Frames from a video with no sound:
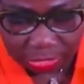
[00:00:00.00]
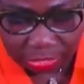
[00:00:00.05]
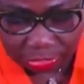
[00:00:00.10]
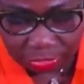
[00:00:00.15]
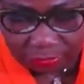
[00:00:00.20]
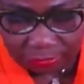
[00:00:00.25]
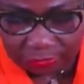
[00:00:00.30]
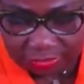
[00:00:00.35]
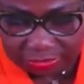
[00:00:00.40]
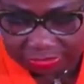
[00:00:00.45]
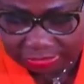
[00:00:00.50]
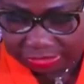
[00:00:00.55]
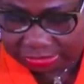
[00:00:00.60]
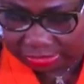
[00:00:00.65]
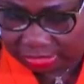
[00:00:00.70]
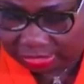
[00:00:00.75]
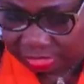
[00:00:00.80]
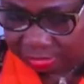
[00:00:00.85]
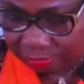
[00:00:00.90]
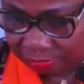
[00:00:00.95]
So this
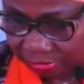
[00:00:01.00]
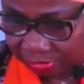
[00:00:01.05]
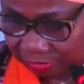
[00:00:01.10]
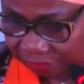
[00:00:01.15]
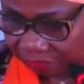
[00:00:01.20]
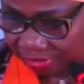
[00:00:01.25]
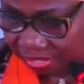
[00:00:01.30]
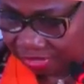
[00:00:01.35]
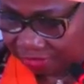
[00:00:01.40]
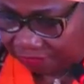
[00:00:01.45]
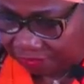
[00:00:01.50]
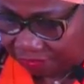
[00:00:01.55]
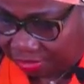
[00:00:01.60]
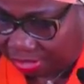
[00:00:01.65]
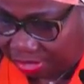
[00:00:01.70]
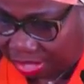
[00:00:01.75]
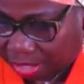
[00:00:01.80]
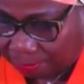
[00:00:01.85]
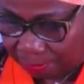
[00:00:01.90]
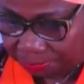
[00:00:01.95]
is very,
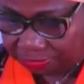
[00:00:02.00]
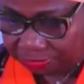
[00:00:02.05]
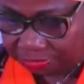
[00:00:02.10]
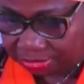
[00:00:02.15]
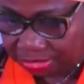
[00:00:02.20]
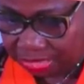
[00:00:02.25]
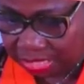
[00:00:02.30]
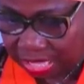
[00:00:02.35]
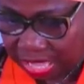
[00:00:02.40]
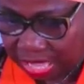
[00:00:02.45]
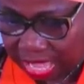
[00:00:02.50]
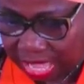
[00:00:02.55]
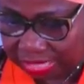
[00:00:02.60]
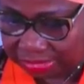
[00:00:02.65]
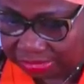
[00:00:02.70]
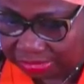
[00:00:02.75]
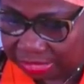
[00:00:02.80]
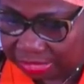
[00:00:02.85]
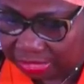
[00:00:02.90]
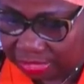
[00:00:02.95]
very apt
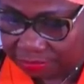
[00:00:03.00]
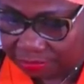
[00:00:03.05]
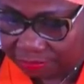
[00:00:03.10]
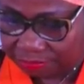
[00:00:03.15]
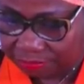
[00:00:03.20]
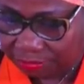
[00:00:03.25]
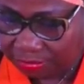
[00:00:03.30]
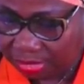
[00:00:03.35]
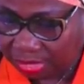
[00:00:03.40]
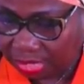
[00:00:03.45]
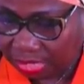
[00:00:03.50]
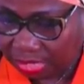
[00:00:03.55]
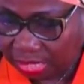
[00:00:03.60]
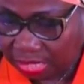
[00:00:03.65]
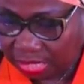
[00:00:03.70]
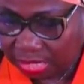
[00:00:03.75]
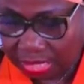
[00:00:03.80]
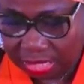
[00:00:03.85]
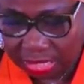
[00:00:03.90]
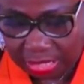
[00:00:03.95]
and
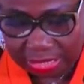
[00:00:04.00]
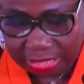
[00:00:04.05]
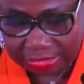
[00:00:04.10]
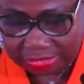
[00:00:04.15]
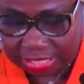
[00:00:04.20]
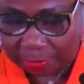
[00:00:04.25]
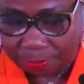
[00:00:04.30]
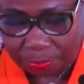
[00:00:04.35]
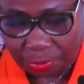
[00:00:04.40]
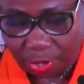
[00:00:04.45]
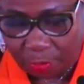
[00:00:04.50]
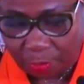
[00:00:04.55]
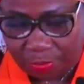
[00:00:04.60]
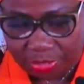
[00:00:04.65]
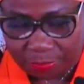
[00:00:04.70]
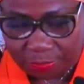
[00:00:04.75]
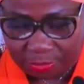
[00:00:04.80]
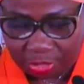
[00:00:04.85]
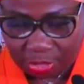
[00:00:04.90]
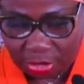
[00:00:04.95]
is
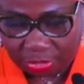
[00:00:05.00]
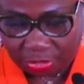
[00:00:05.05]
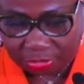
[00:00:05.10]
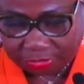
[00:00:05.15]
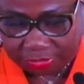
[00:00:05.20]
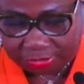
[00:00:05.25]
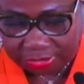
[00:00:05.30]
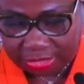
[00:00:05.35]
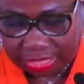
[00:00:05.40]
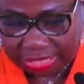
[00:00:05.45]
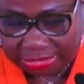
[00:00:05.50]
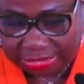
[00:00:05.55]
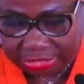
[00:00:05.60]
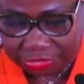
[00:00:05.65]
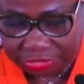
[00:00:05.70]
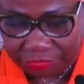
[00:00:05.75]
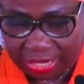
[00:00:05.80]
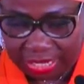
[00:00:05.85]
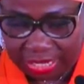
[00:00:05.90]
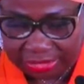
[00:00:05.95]
appropriate because it
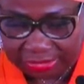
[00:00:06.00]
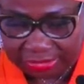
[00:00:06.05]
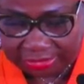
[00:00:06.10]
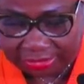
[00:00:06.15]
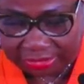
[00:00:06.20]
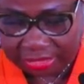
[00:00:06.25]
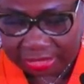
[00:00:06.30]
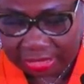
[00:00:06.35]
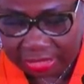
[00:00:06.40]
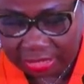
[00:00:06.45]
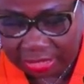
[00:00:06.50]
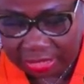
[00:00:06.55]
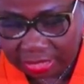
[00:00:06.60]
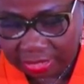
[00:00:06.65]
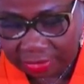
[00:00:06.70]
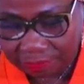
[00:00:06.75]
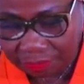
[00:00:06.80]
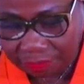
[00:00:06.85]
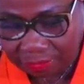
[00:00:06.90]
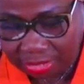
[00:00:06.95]
creates
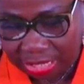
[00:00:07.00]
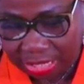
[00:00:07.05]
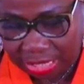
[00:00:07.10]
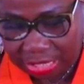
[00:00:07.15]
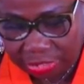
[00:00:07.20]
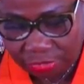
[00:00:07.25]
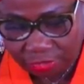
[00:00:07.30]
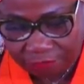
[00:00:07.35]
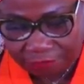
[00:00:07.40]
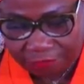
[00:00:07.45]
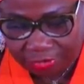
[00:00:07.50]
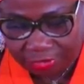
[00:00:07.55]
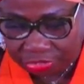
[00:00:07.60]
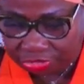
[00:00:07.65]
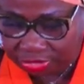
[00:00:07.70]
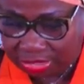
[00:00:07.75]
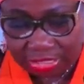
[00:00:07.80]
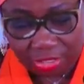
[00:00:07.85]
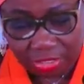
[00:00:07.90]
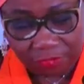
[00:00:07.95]

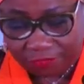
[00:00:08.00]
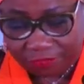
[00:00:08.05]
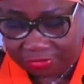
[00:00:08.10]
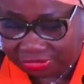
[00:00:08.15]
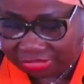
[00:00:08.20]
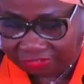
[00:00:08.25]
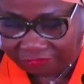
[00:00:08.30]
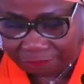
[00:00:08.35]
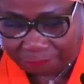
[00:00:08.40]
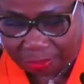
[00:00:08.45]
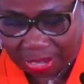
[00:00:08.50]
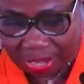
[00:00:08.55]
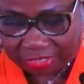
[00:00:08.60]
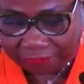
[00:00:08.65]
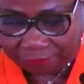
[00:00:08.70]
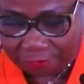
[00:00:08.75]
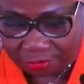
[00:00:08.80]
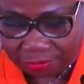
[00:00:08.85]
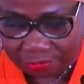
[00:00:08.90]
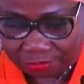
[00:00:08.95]
innovative
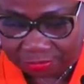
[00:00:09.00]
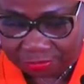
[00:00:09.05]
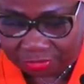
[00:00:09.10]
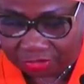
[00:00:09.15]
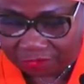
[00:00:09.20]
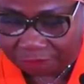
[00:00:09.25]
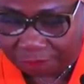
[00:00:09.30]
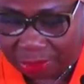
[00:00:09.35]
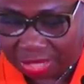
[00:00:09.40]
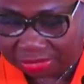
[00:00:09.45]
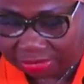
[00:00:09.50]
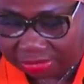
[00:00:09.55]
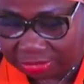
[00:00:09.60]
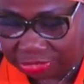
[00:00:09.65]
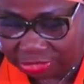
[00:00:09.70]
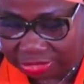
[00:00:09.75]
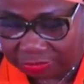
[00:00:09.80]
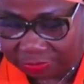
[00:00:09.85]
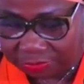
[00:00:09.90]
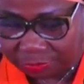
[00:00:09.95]
platforms of
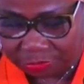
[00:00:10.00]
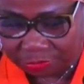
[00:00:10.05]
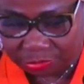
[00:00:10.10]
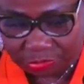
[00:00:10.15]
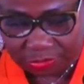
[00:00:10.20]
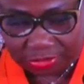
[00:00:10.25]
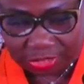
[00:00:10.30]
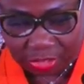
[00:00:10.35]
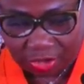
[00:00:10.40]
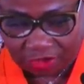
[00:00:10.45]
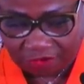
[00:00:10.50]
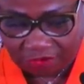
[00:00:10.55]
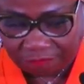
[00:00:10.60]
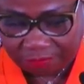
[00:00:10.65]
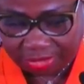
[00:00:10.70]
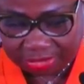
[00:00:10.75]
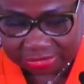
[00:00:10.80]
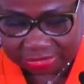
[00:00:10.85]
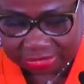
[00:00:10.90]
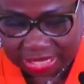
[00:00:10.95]
partnerships between the
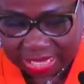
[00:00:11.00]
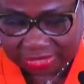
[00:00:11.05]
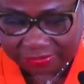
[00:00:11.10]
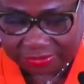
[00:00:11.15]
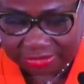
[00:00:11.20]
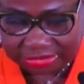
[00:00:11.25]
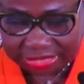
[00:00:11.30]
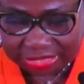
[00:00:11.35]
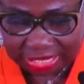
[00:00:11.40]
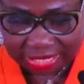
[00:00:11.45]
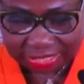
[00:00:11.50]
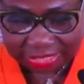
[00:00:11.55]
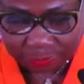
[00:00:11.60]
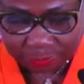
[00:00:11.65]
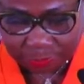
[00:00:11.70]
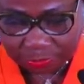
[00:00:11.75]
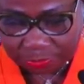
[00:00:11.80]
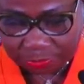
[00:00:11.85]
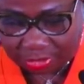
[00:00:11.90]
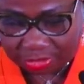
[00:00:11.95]
government and the
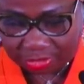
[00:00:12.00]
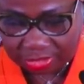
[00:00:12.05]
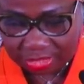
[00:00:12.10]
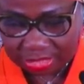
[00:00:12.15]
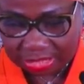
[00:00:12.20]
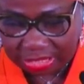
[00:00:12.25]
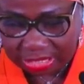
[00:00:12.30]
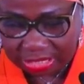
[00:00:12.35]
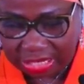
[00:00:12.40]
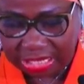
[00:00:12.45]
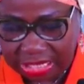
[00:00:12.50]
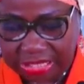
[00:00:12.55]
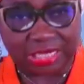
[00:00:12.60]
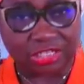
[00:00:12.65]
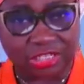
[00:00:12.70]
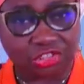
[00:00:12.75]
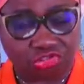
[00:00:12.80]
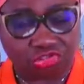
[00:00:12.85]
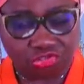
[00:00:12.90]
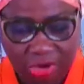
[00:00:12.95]
diaspora in
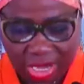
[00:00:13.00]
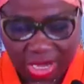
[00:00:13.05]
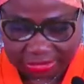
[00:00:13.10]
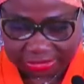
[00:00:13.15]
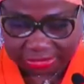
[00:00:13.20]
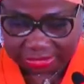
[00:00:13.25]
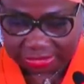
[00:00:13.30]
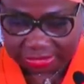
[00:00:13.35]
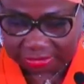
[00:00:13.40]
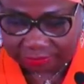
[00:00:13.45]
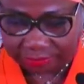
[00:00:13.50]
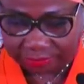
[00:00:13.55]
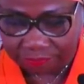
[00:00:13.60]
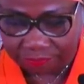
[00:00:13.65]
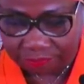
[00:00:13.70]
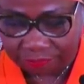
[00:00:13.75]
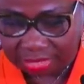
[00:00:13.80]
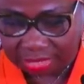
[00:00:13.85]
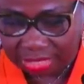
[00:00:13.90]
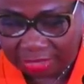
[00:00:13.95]
attracting
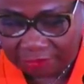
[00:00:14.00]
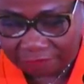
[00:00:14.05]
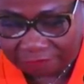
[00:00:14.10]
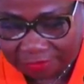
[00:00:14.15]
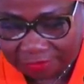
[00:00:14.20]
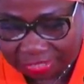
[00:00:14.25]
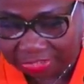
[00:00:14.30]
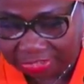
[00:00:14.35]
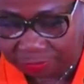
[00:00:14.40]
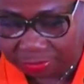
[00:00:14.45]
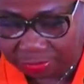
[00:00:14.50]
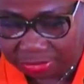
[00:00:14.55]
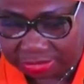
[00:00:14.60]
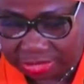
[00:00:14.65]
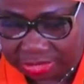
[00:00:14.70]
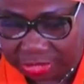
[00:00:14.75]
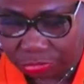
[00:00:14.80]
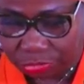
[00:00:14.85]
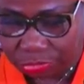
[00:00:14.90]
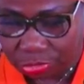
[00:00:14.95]
investment
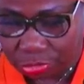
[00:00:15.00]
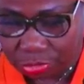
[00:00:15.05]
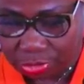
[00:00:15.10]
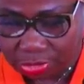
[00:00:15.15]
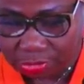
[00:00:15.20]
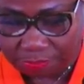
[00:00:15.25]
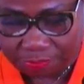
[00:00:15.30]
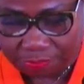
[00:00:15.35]
into local